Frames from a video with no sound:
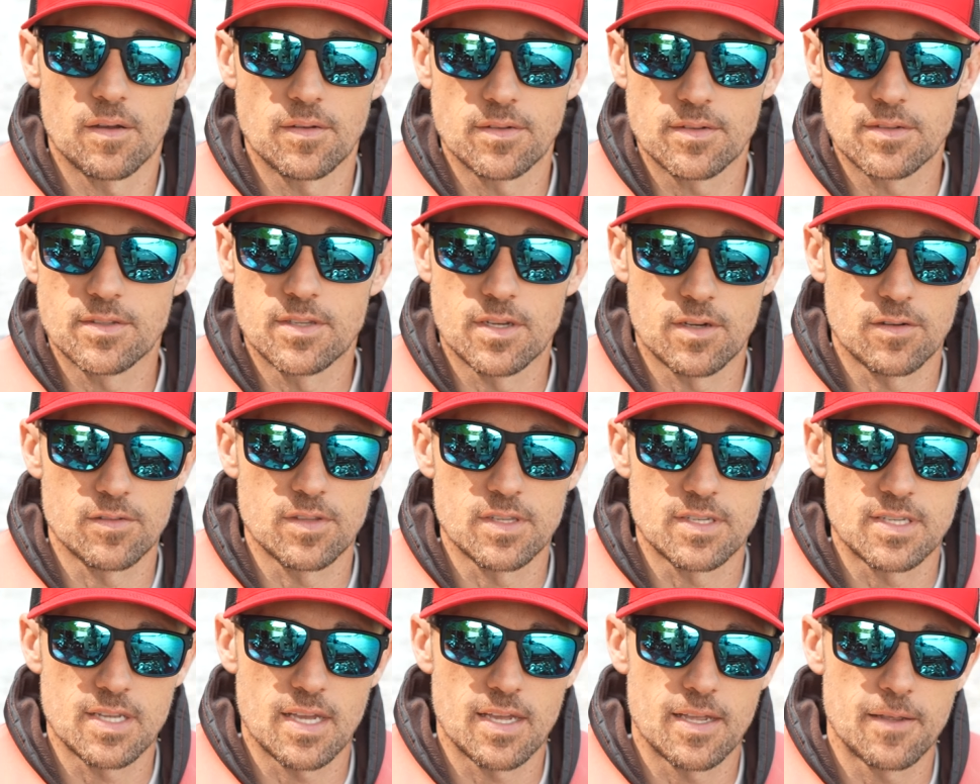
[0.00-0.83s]
during
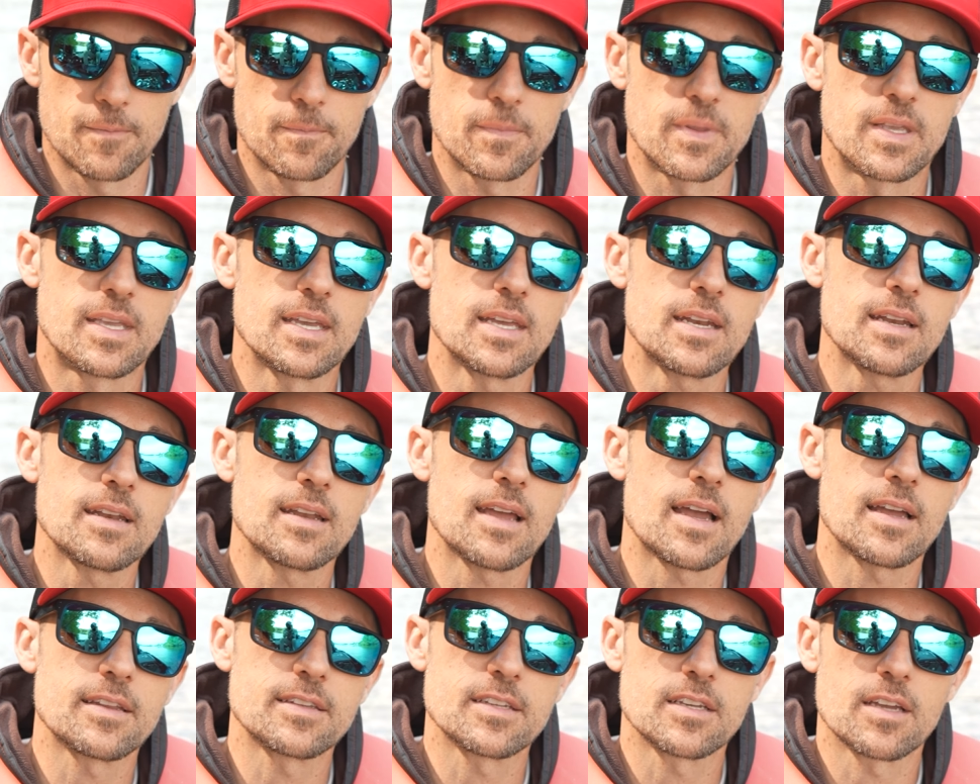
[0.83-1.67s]
the day. Get an
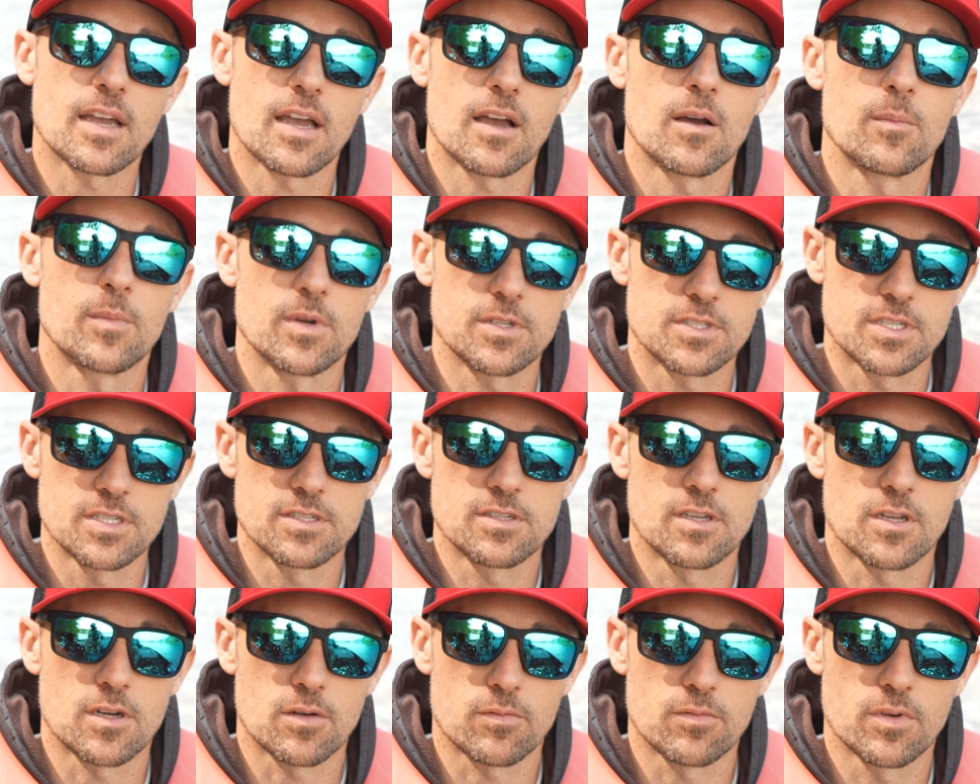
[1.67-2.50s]
idea how much he's
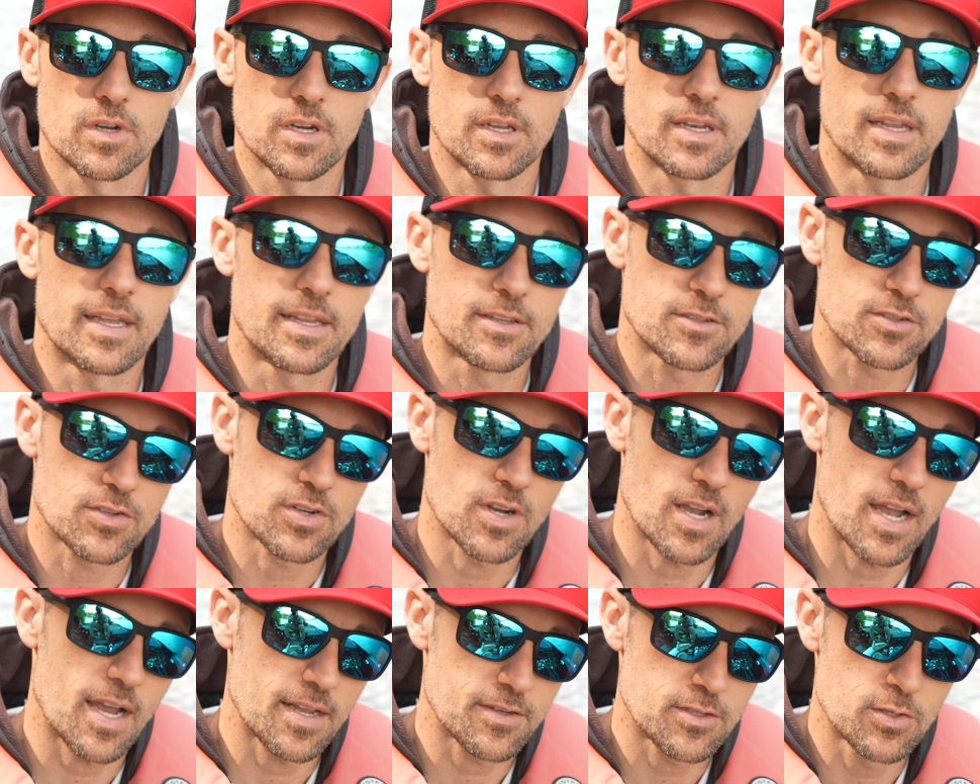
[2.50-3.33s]
going to run and
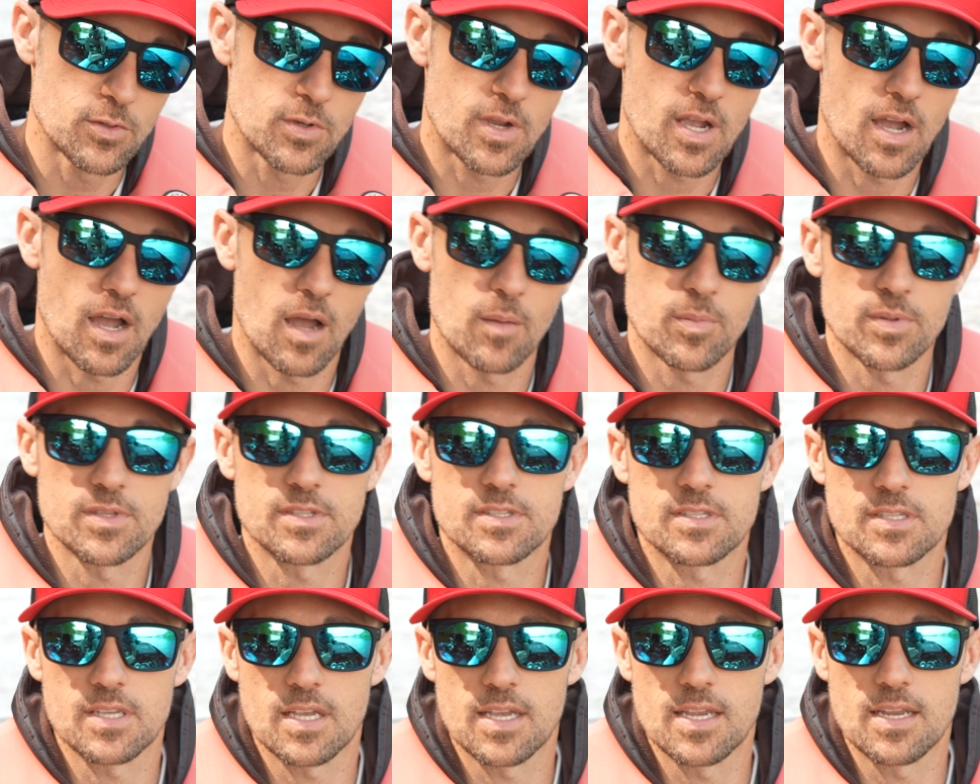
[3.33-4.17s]
try to
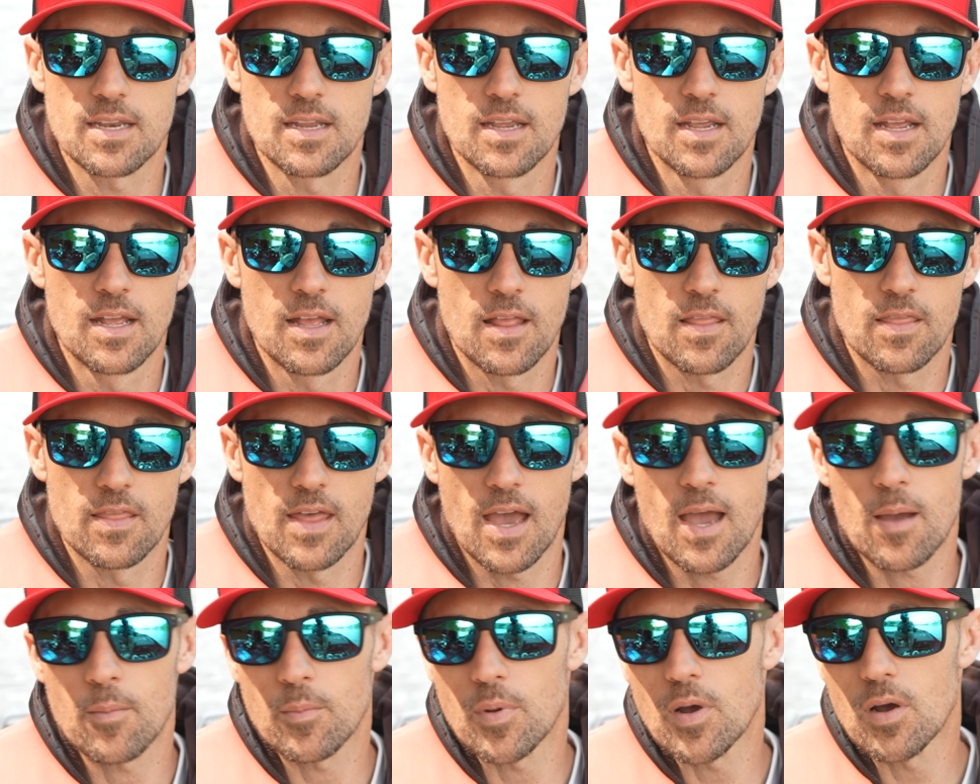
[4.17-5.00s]
compensate
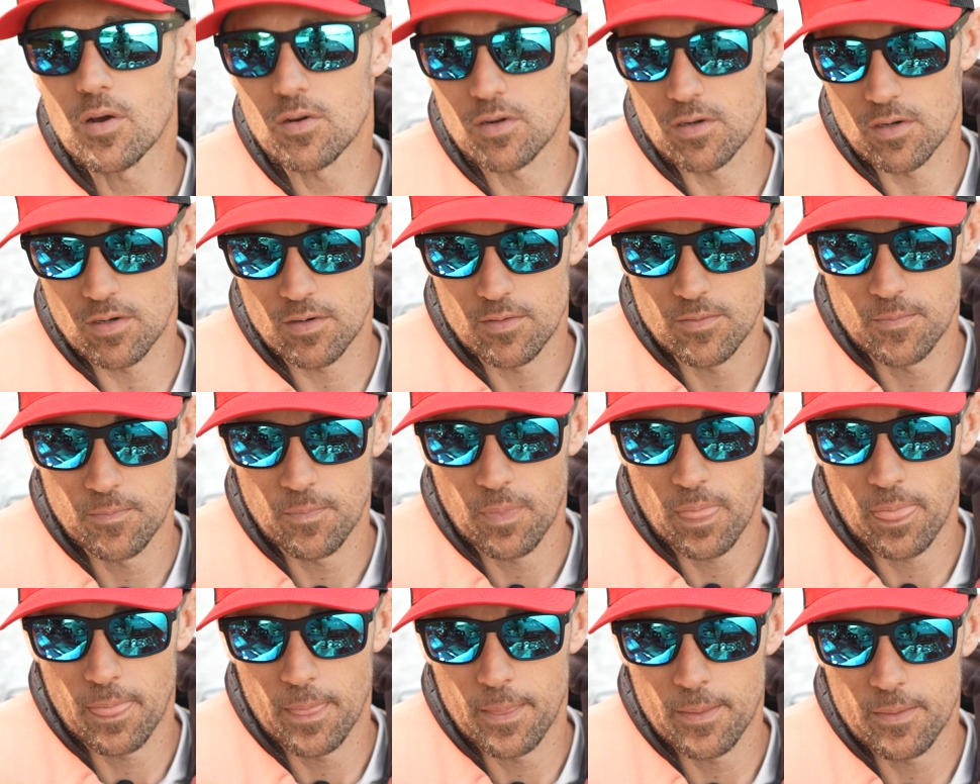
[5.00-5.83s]
that boater
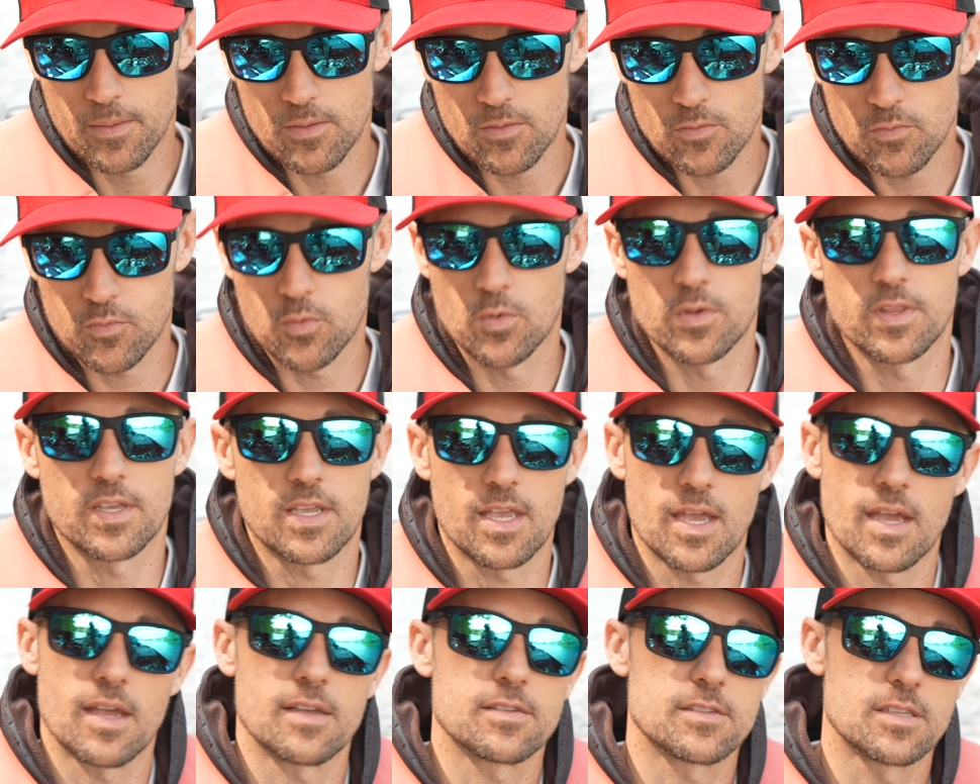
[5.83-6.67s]
for the
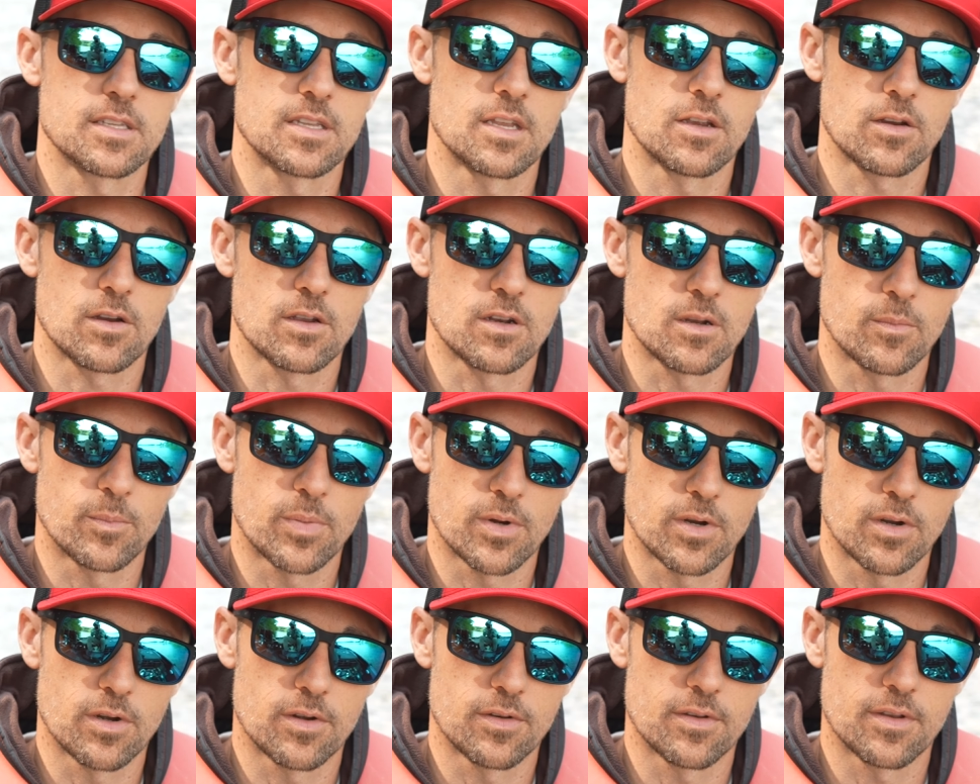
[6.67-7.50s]
gas that they're going to
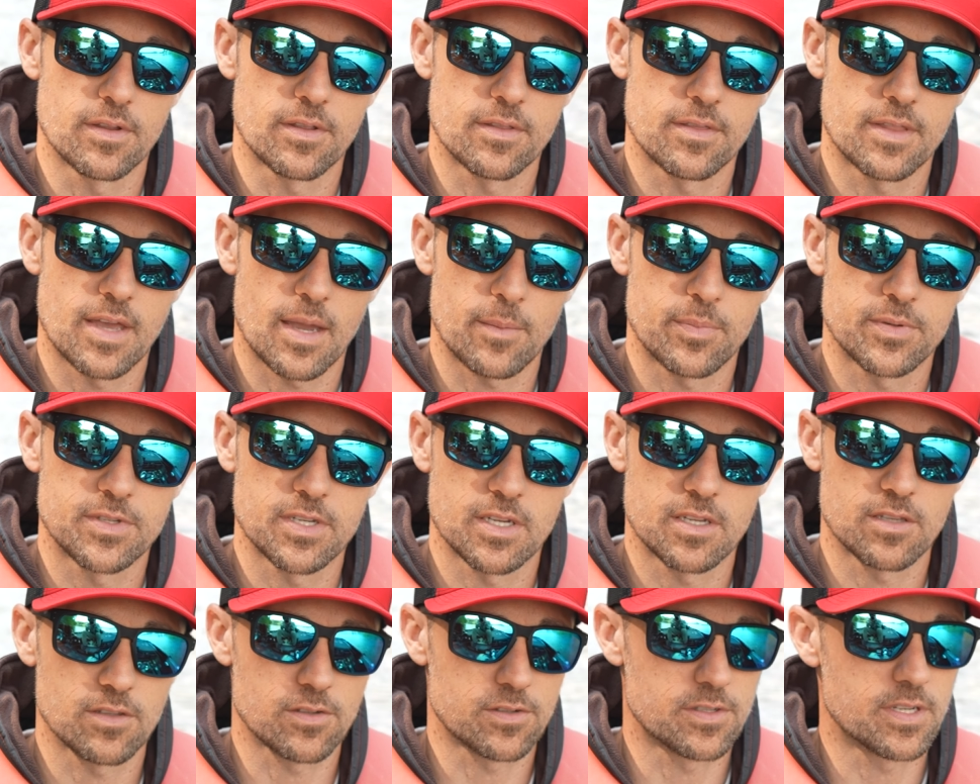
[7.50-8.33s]
burn that
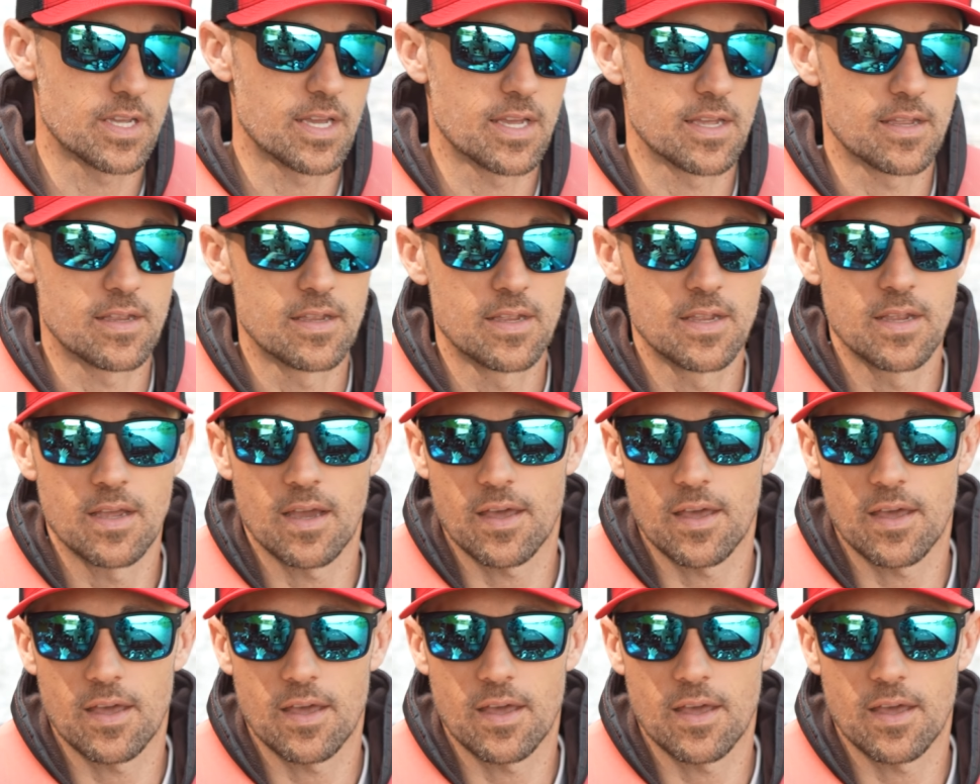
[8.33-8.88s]
particular day.